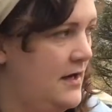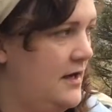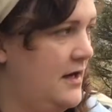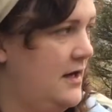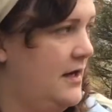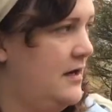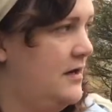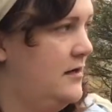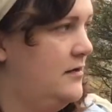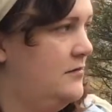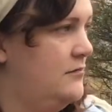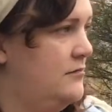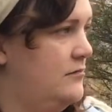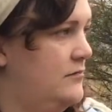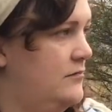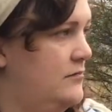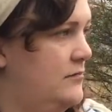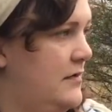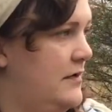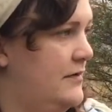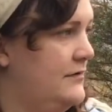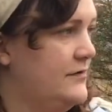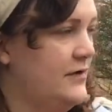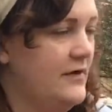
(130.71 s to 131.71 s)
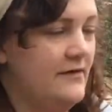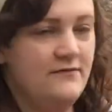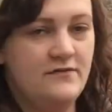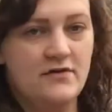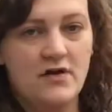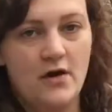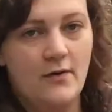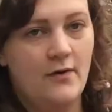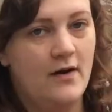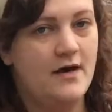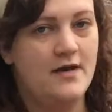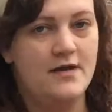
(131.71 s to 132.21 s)
Um, so I have
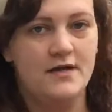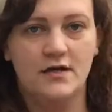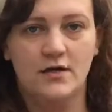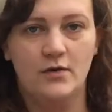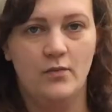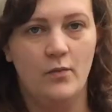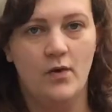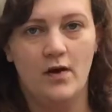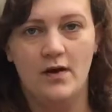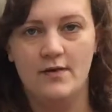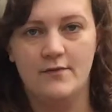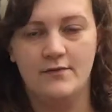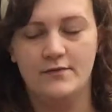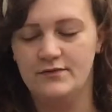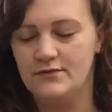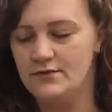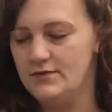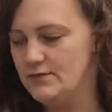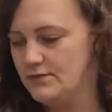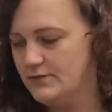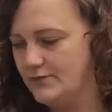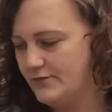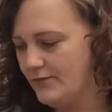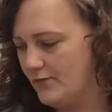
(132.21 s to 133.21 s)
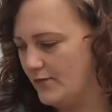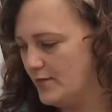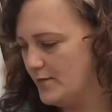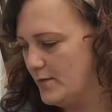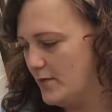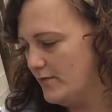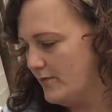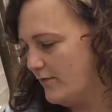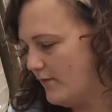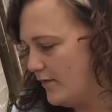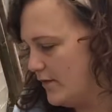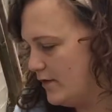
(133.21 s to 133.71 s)
no idea what it was used for
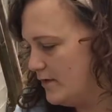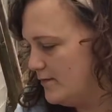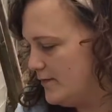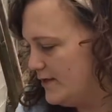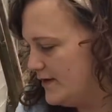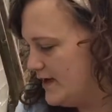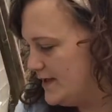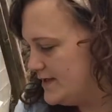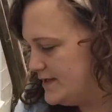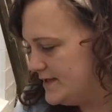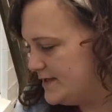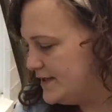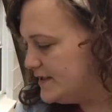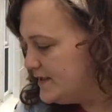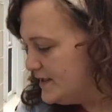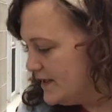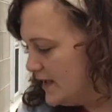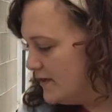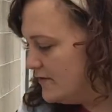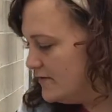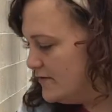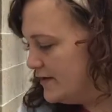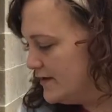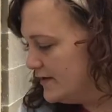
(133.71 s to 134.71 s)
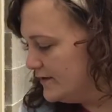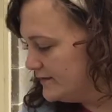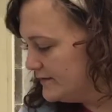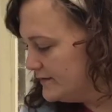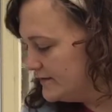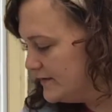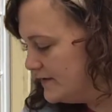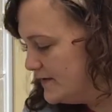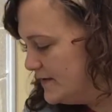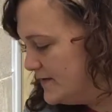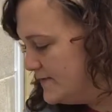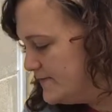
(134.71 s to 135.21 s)
before but I did
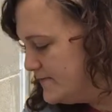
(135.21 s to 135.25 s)
notice